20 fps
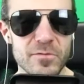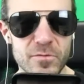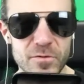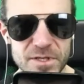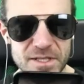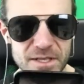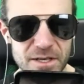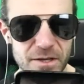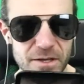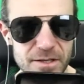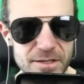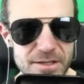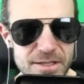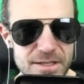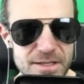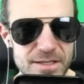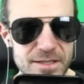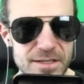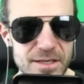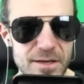
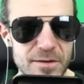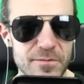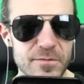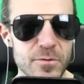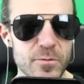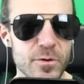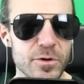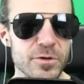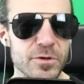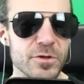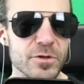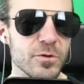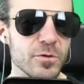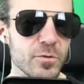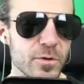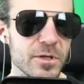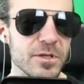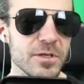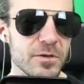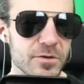results if you were to do
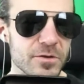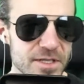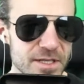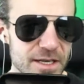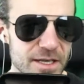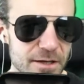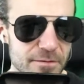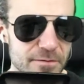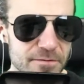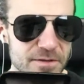it yourself.